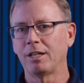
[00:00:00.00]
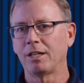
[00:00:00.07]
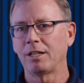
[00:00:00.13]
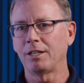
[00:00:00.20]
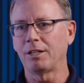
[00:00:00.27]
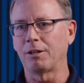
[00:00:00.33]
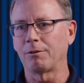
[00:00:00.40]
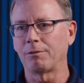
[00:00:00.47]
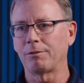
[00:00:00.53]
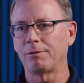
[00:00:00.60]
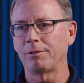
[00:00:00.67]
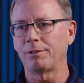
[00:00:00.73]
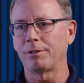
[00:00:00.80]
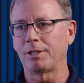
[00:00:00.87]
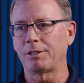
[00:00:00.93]

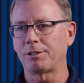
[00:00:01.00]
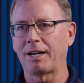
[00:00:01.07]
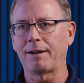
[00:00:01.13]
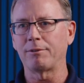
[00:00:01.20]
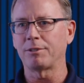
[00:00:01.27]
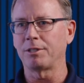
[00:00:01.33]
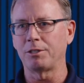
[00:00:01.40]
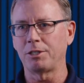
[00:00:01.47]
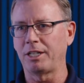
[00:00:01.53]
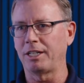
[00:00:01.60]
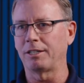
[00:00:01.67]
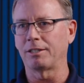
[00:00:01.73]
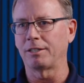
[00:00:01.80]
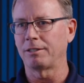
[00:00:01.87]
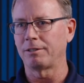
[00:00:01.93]
that Travis and Gene
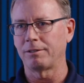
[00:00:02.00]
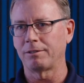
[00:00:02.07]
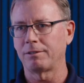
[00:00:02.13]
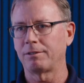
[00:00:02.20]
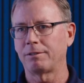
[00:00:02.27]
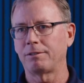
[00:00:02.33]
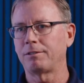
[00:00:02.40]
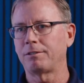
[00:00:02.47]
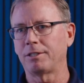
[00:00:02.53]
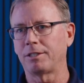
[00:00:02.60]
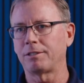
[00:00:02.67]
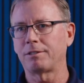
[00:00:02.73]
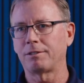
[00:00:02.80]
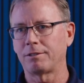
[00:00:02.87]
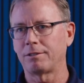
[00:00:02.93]
are
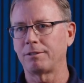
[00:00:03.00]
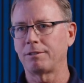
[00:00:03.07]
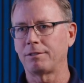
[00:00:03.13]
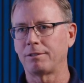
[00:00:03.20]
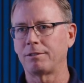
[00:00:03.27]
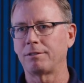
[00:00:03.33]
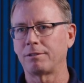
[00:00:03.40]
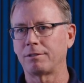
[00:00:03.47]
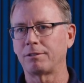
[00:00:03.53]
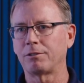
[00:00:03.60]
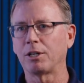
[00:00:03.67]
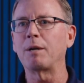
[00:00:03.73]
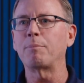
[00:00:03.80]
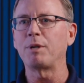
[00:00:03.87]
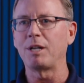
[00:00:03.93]
just
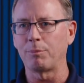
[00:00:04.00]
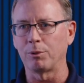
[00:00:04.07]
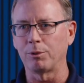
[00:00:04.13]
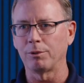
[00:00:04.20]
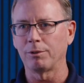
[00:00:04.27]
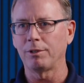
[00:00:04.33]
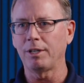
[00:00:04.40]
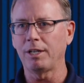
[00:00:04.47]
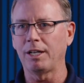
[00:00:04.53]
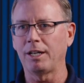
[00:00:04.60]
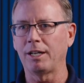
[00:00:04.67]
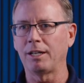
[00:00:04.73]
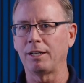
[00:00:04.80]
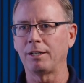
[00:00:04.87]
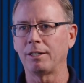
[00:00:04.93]
great people
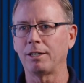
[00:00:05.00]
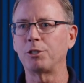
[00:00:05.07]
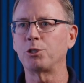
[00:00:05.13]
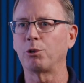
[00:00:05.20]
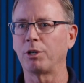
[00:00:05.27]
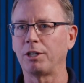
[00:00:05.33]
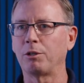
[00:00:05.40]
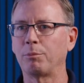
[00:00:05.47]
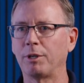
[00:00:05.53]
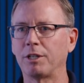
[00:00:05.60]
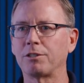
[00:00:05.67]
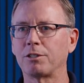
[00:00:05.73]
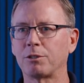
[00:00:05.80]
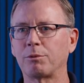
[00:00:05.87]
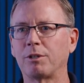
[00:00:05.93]
and a joy to do
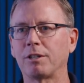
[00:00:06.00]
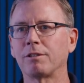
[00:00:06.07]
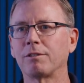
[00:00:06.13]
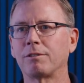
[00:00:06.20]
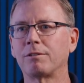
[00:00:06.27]
business with.